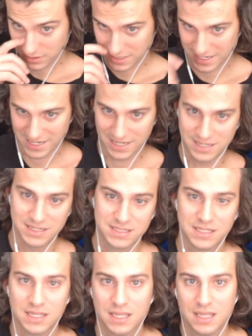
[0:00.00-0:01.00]
And
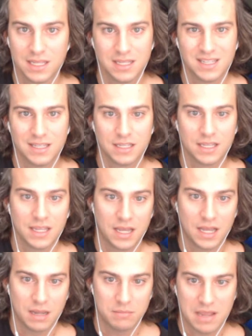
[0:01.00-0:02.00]

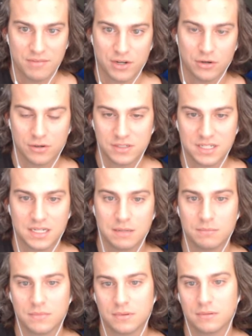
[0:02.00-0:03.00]
I'm having a hard time